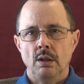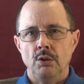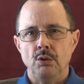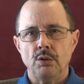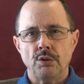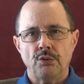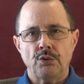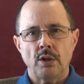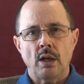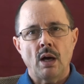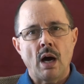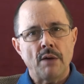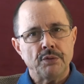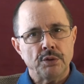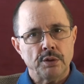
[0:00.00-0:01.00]
You could say
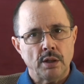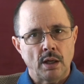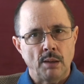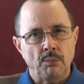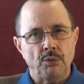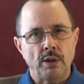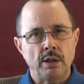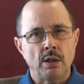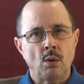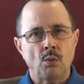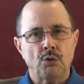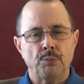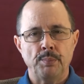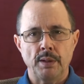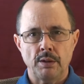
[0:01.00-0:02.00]
oftentimes they know
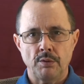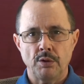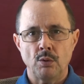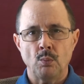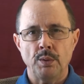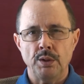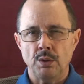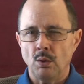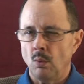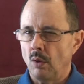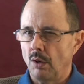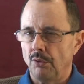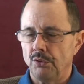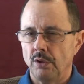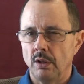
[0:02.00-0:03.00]
us better than we know
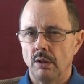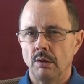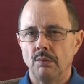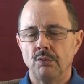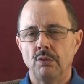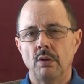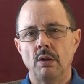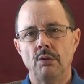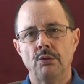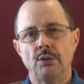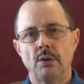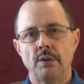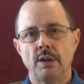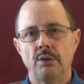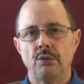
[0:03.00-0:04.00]
ourselves. And
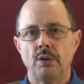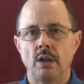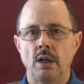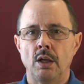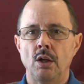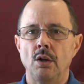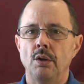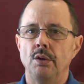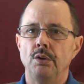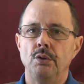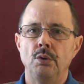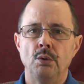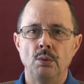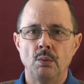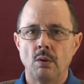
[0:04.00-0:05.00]
so they say,
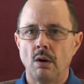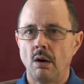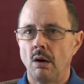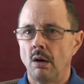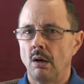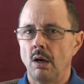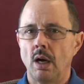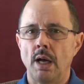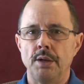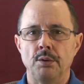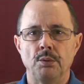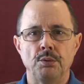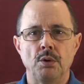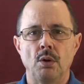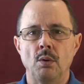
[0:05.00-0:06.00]
you are, I
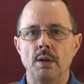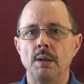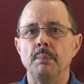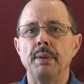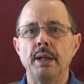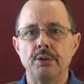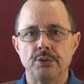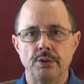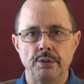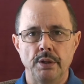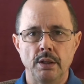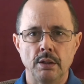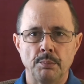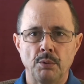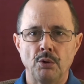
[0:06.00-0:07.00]
don't know, impatient.
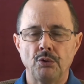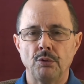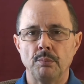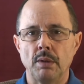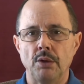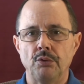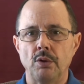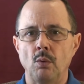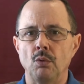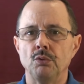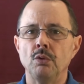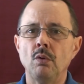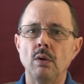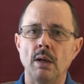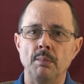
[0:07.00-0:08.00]
And the person might say, well,
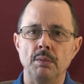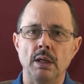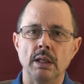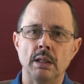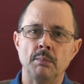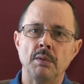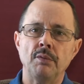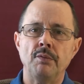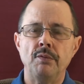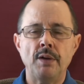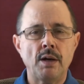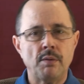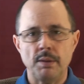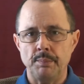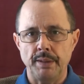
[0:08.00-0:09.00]
no, I'm not. I'm a
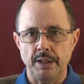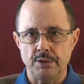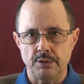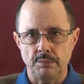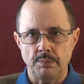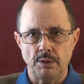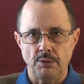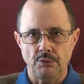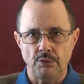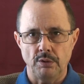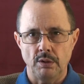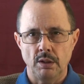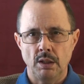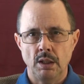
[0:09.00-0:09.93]
very patient person.